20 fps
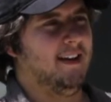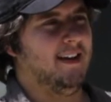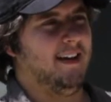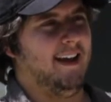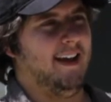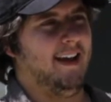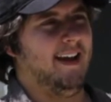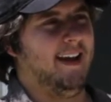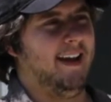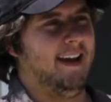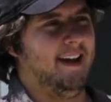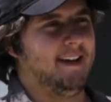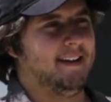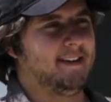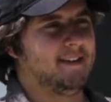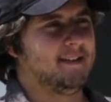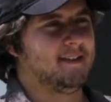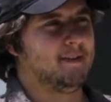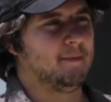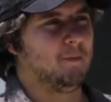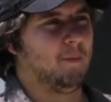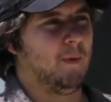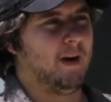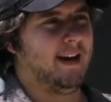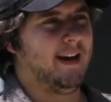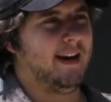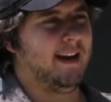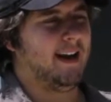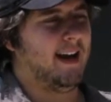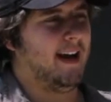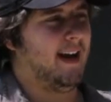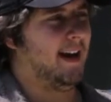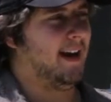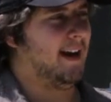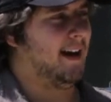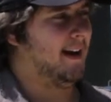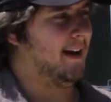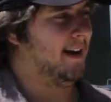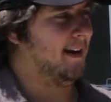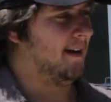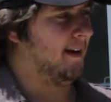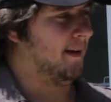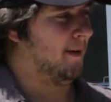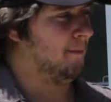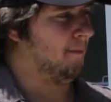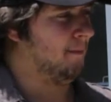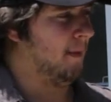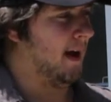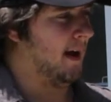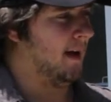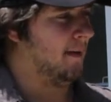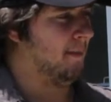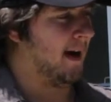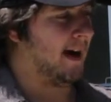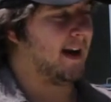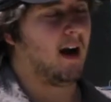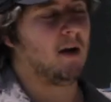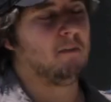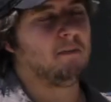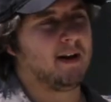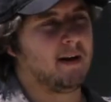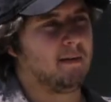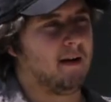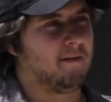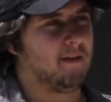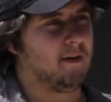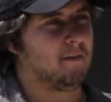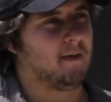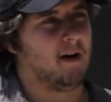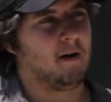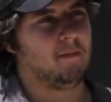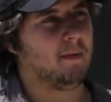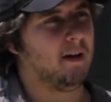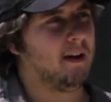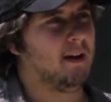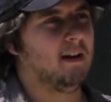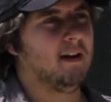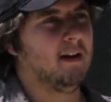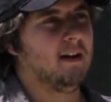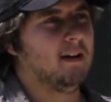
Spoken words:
And we, my film company,